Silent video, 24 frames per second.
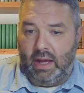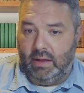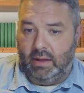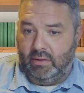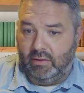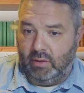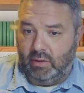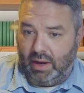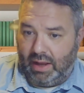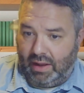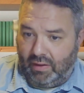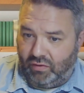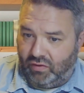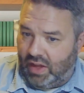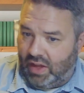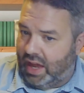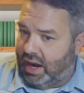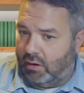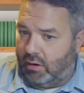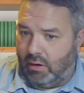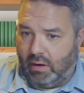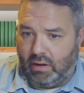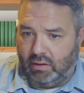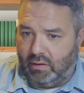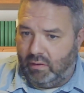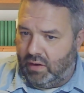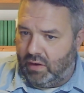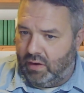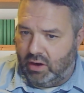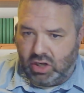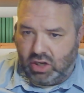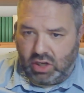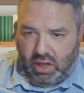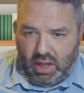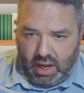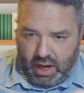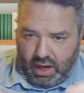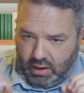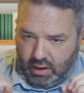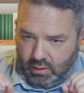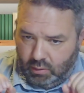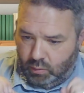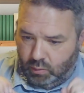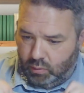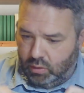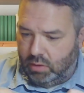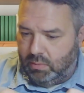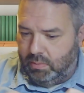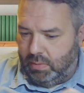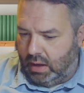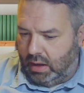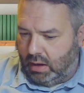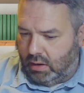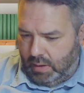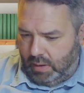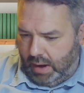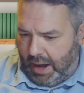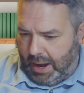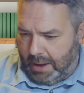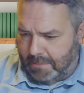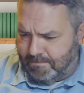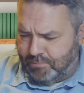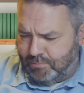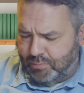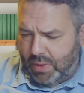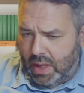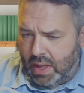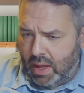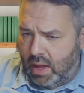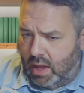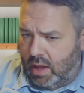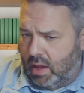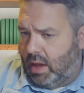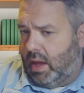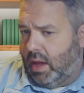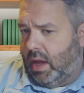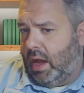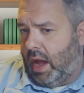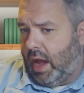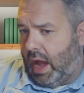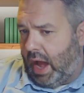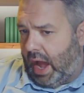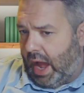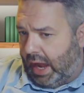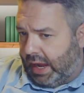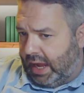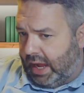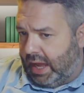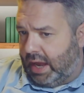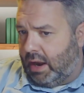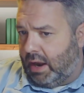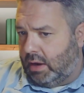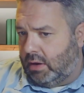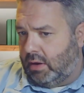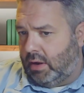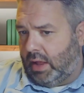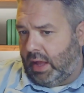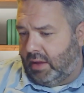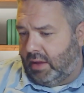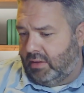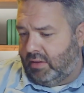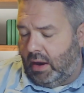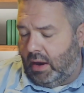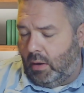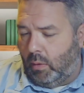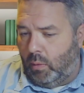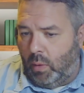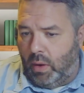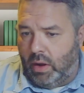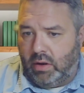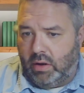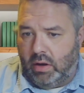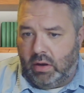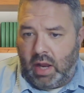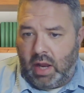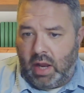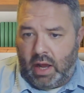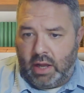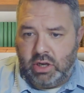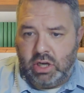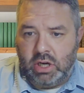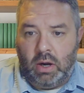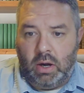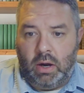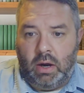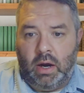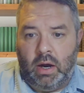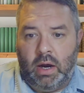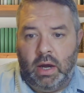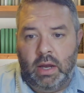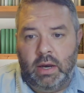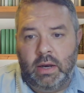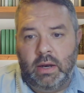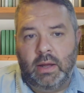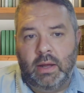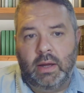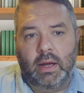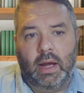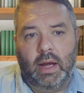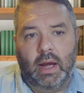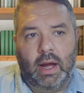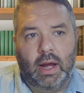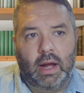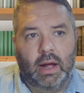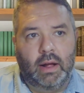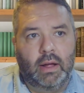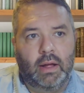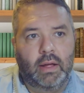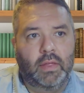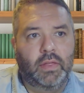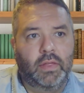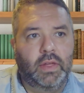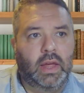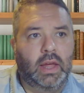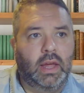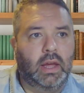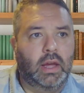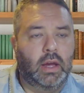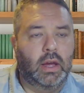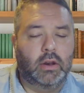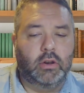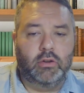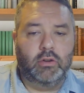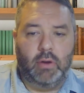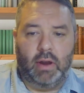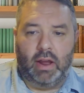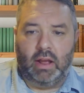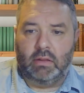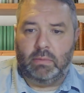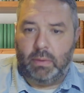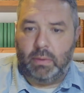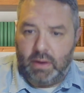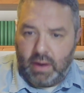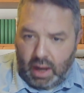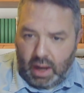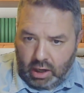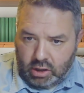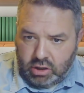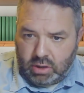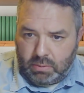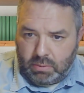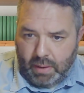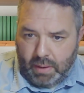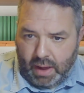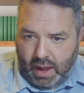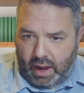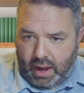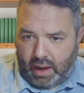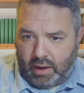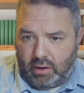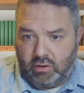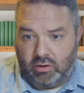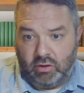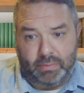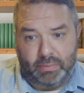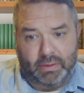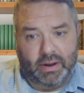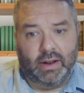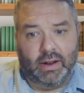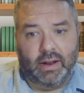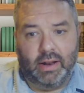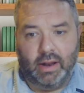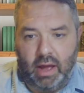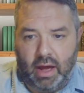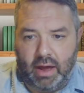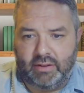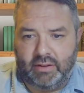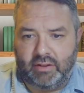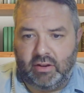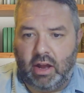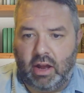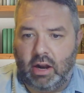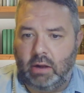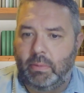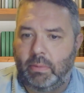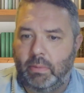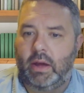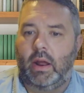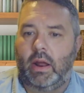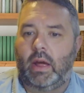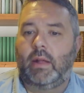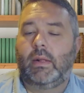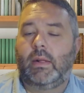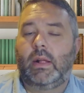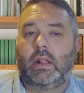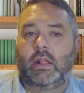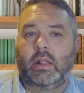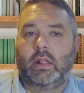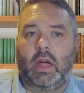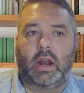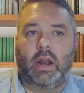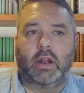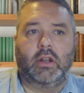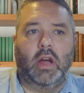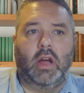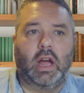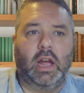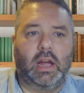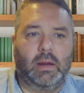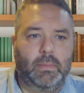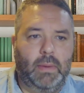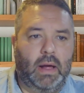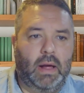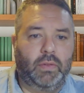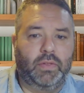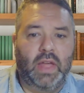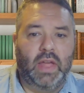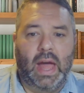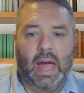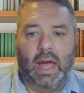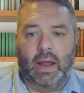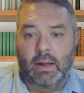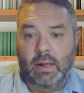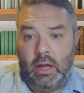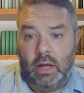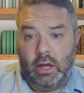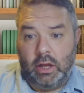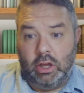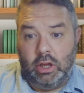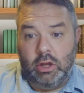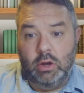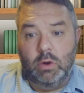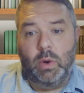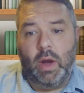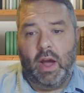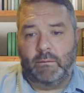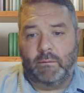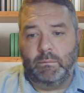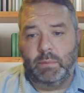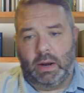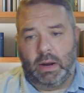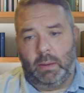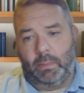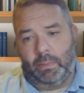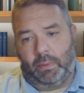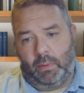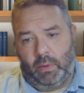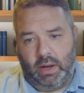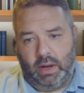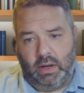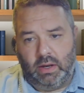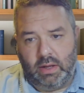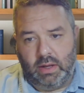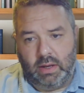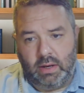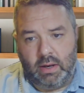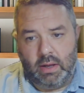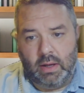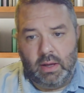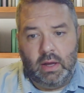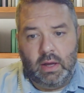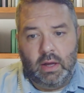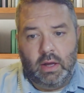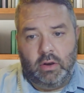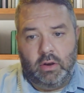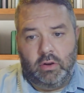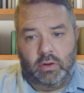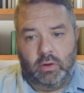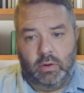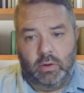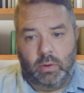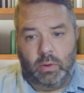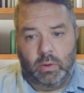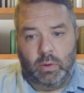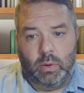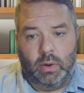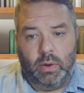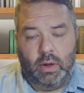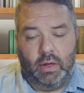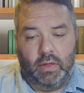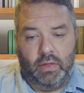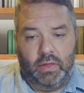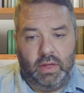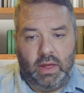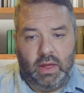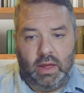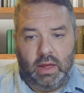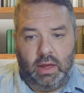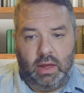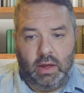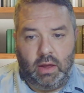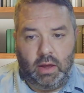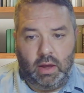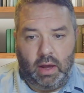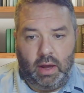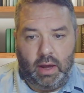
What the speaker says: So to get that across the finish line would be great. Again, like I said, I want to touch on the transportation package. There's been a lot of scuttlebutt, a lot of talk about that. You have been appointed to the